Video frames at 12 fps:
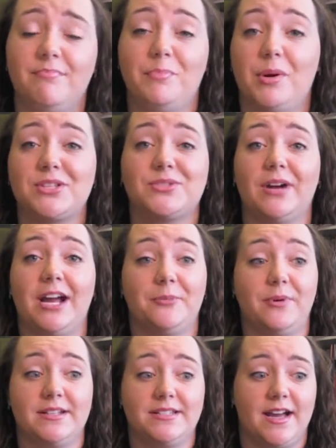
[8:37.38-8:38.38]
bus ride
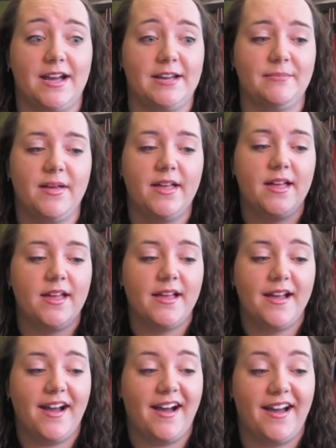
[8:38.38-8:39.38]
one time.
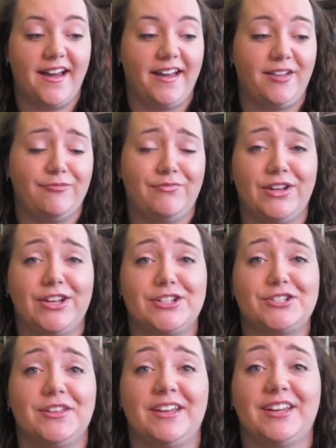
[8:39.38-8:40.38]
I
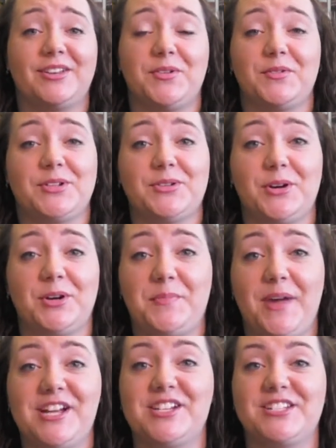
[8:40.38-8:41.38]
finished like over 200
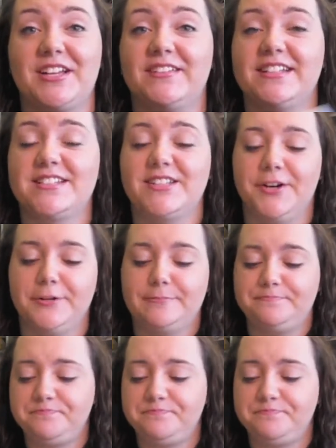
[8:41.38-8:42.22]
pages of it. So